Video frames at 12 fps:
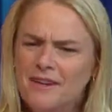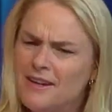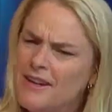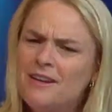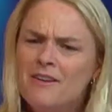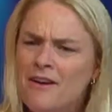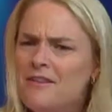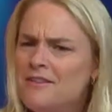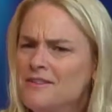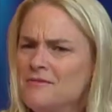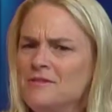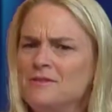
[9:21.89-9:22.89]
in
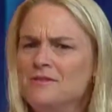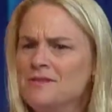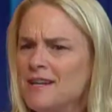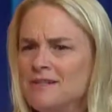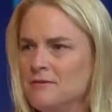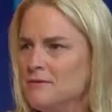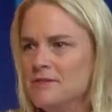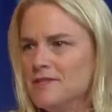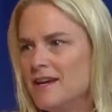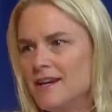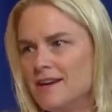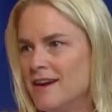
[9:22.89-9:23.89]
college, some students asked me, what'd you
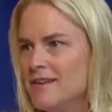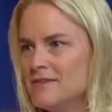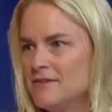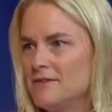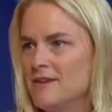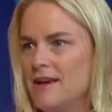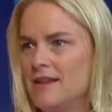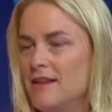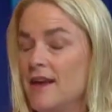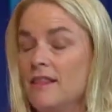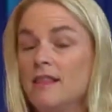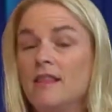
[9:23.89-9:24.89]
like in high school? And
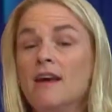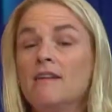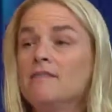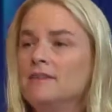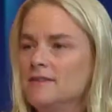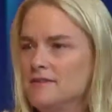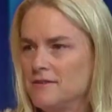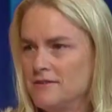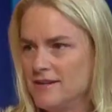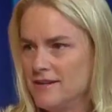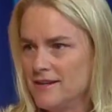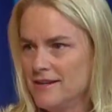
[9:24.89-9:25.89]
I loved
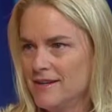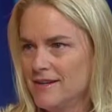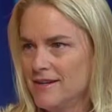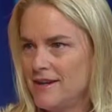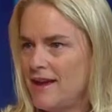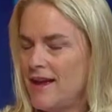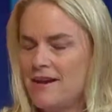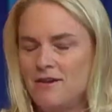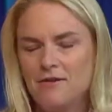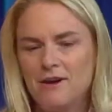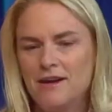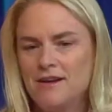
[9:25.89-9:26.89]
history. I had a
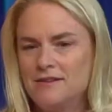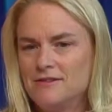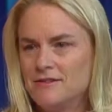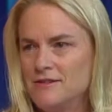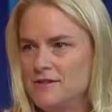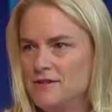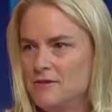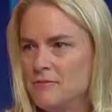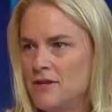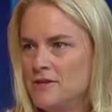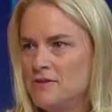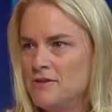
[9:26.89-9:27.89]
great history teacher
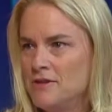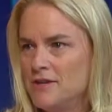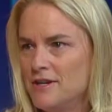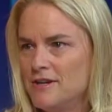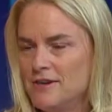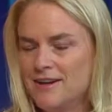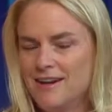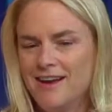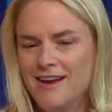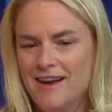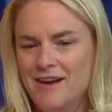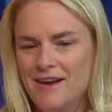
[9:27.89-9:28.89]
my junior year,
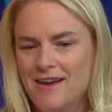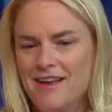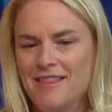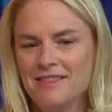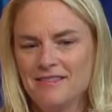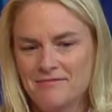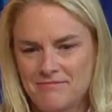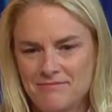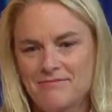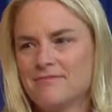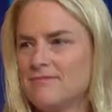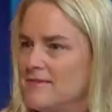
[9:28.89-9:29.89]
and
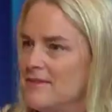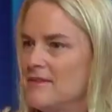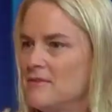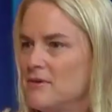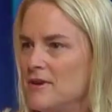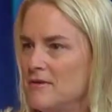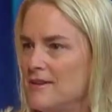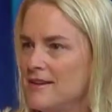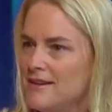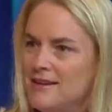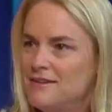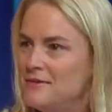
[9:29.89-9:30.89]
one
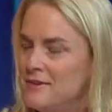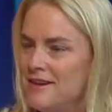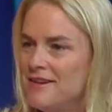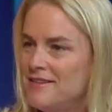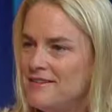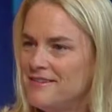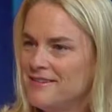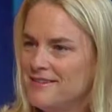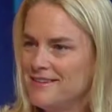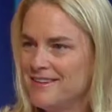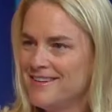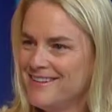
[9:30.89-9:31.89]
thing led to another, and
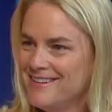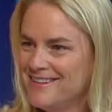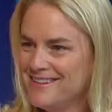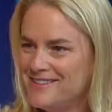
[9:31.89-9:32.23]
the